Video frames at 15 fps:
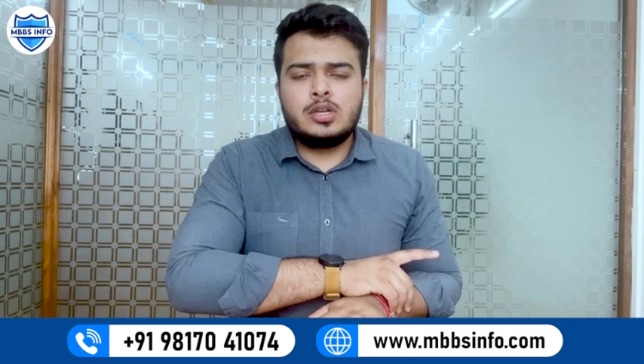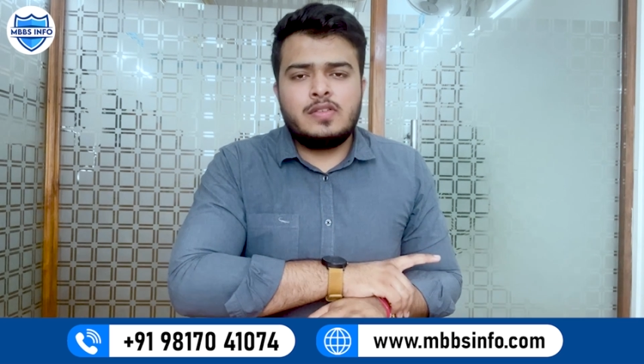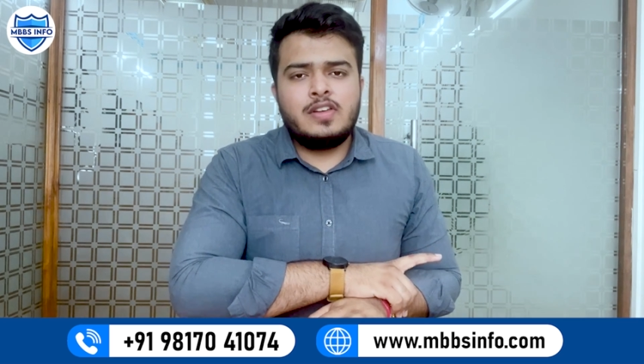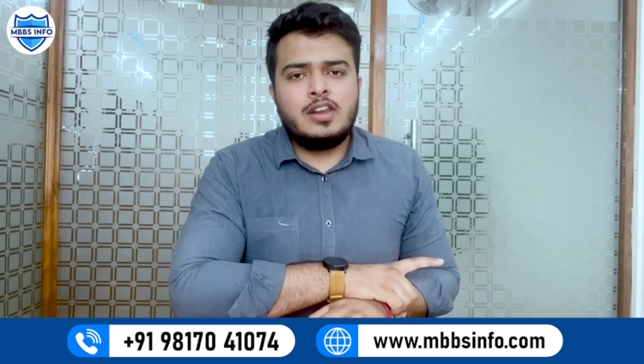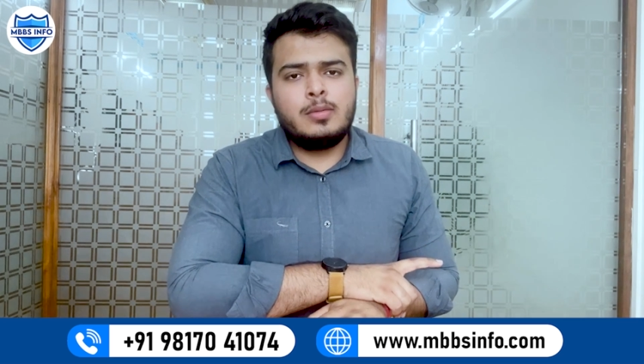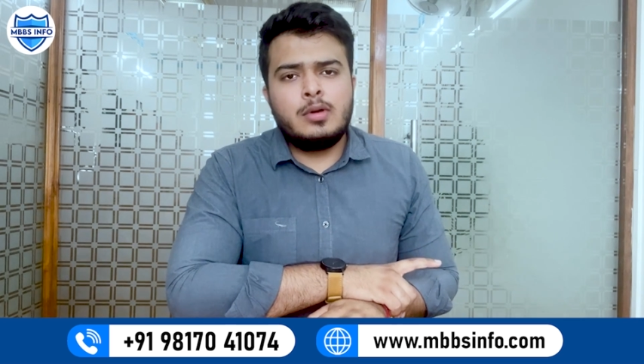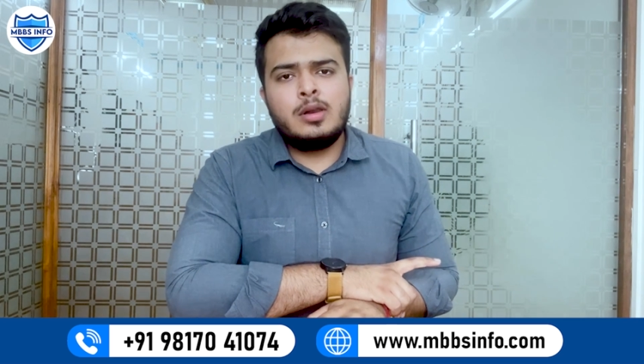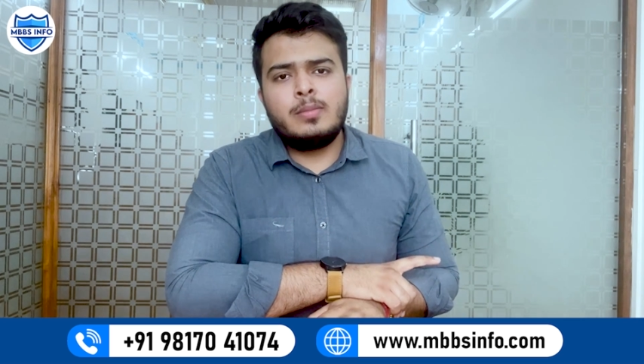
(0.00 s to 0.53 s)

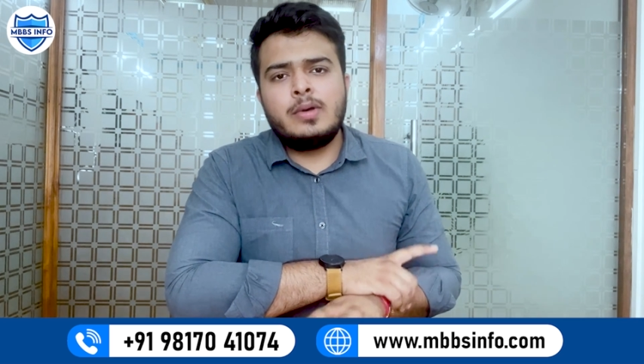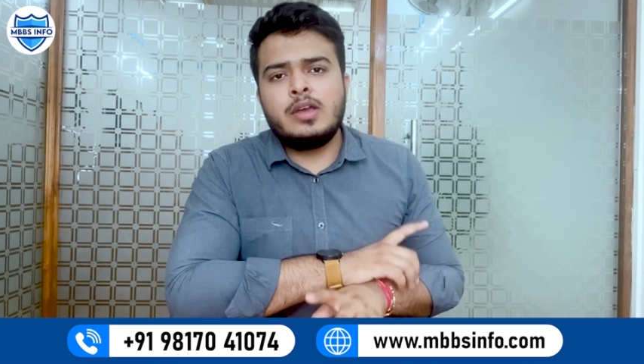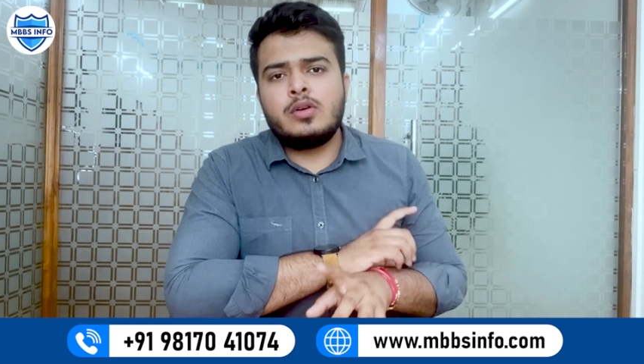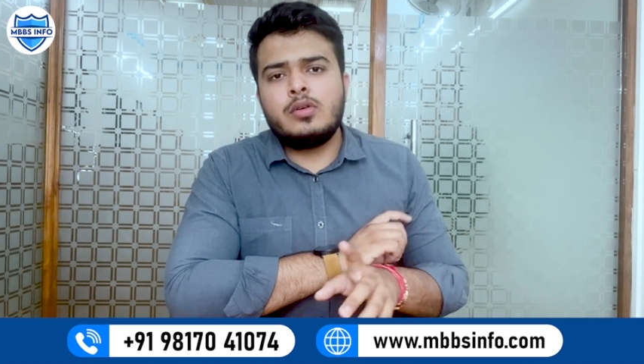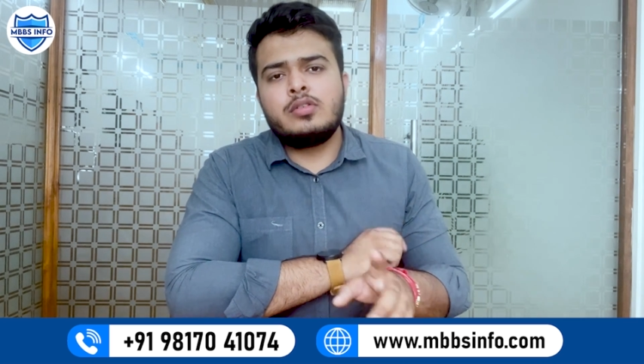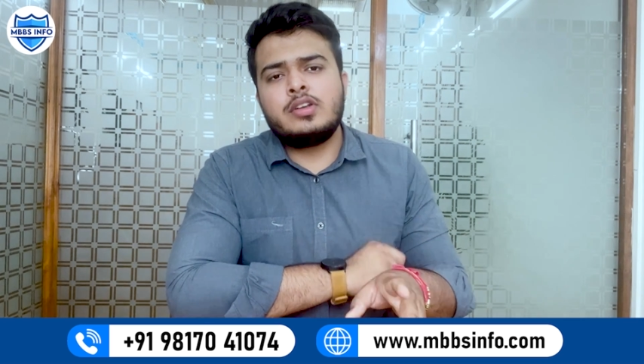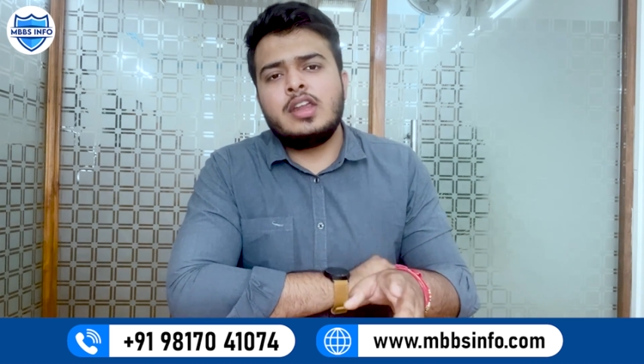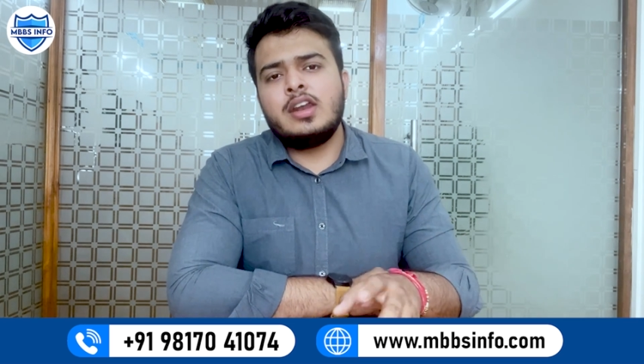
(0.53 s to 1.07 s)
available by
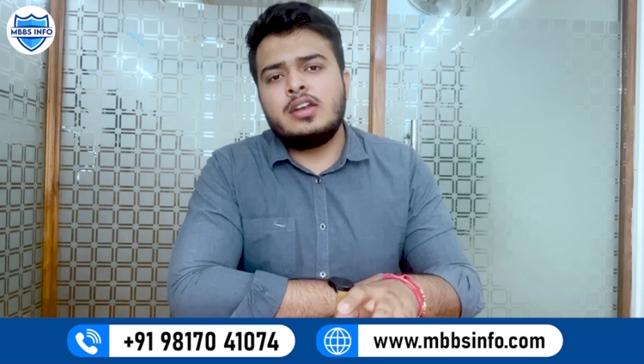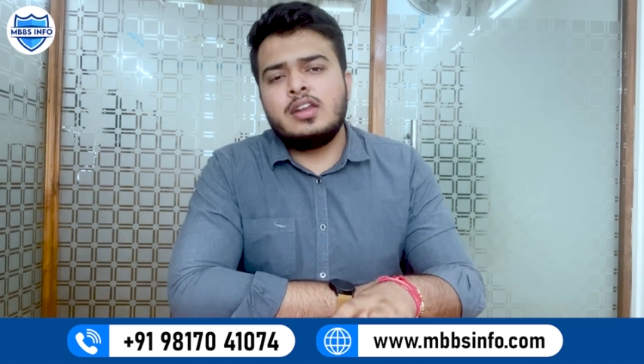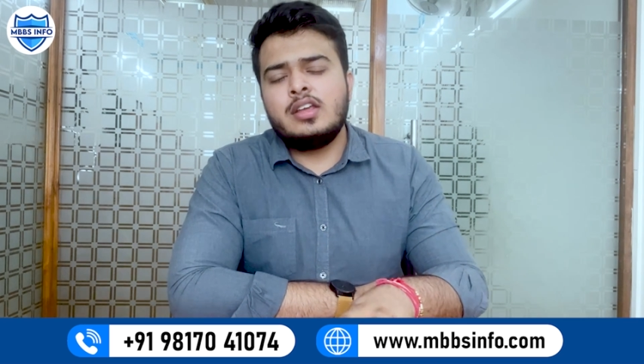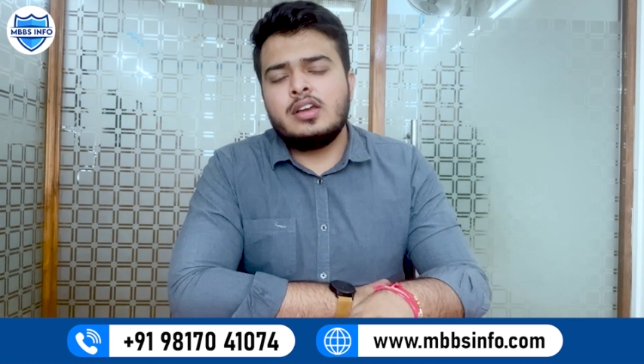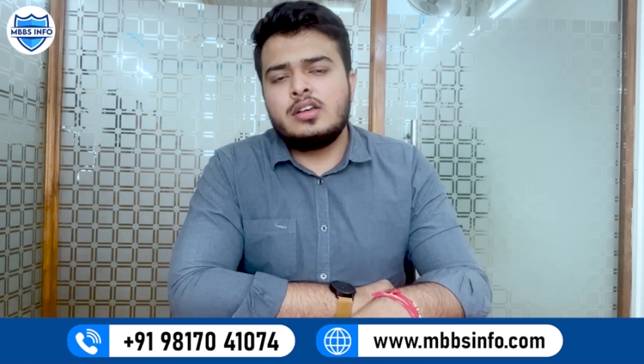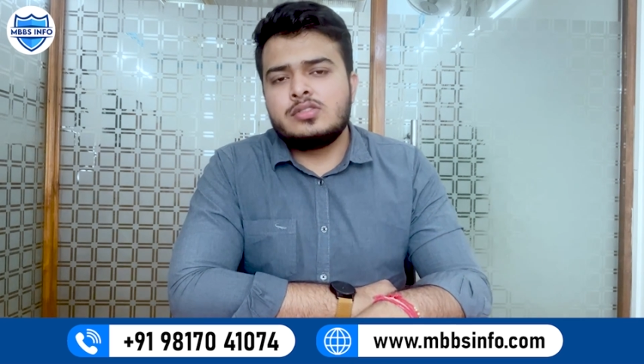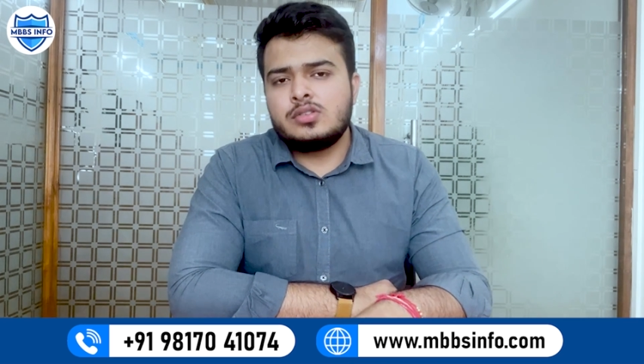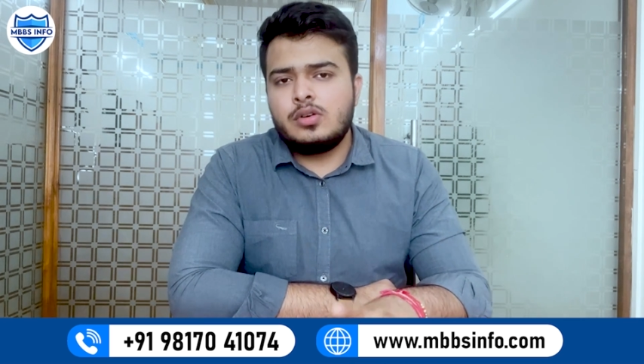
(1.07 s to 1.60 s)
contacting
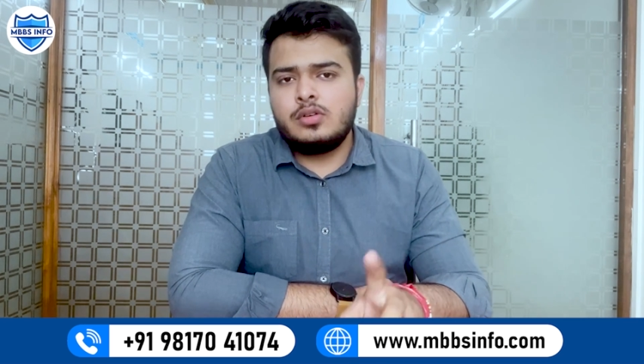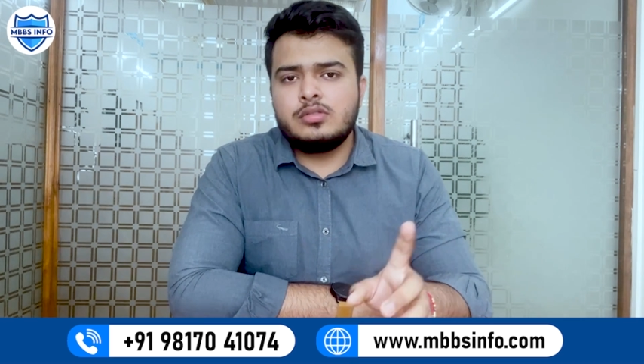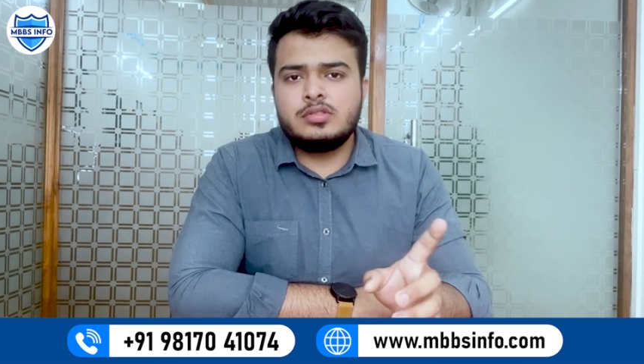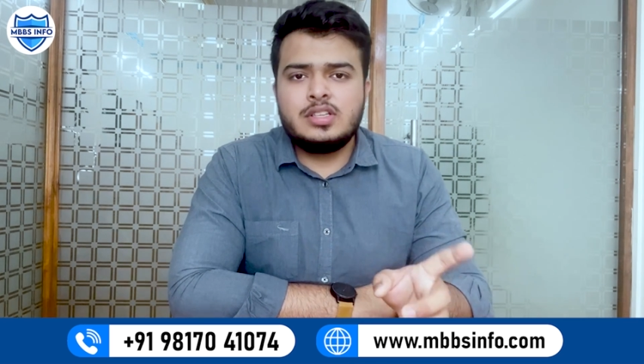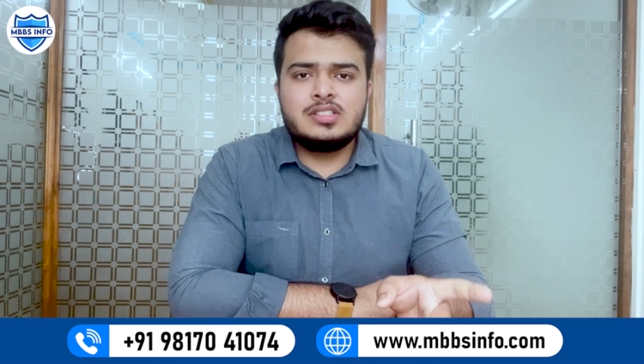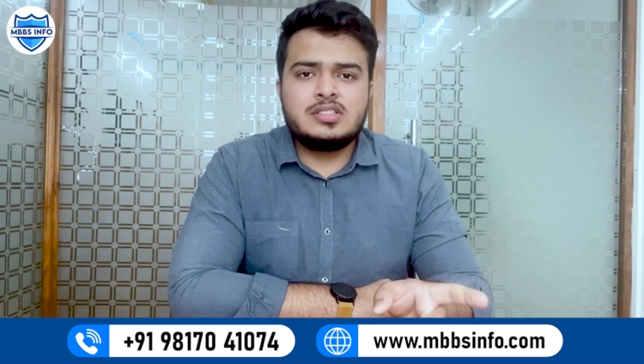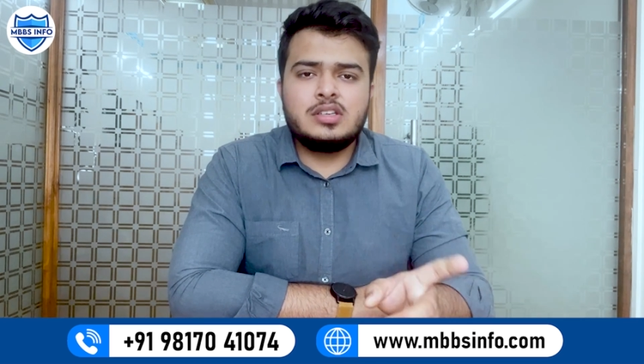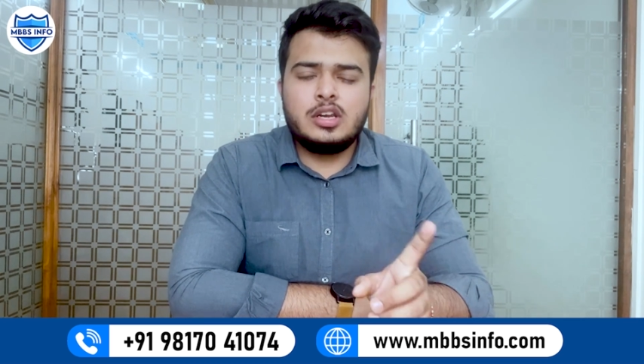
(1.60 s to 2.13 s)
us on
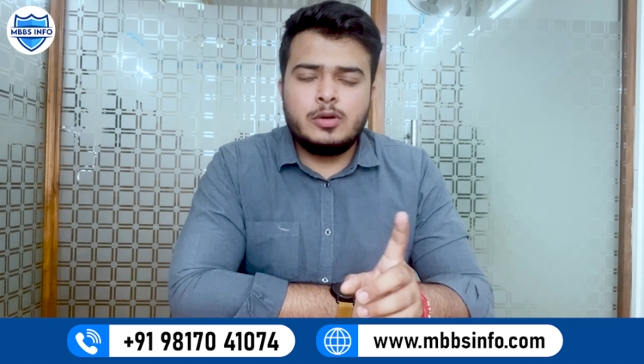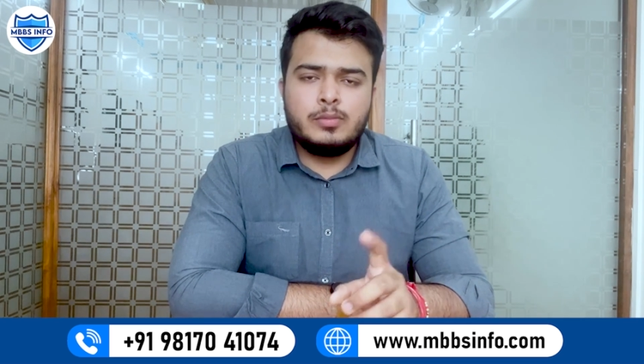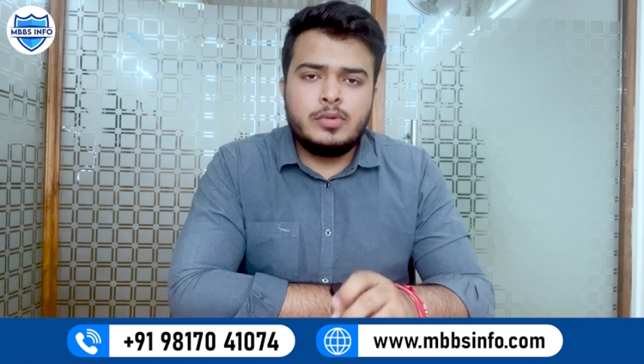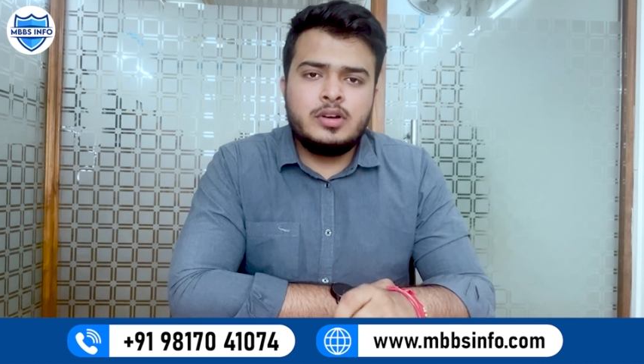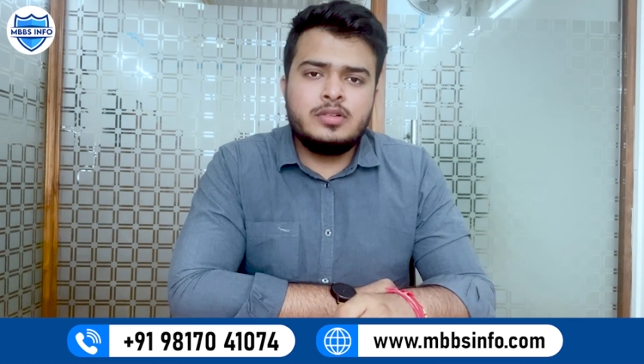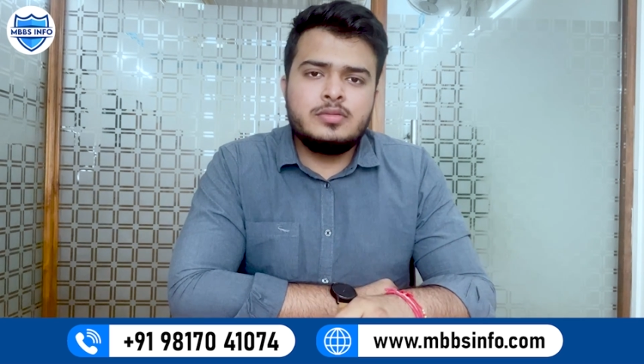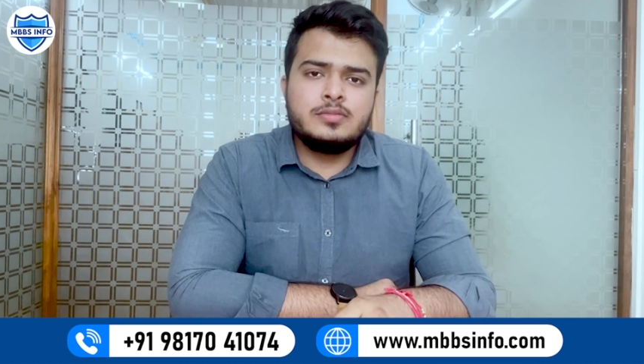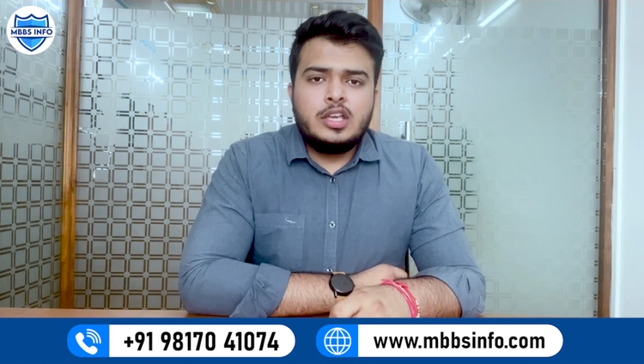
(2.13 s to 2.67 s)
this
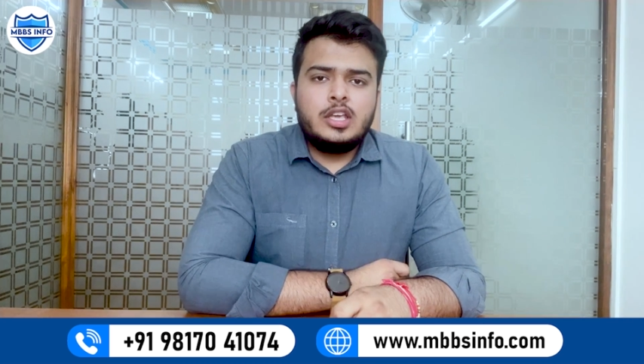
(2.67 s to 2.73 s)
number.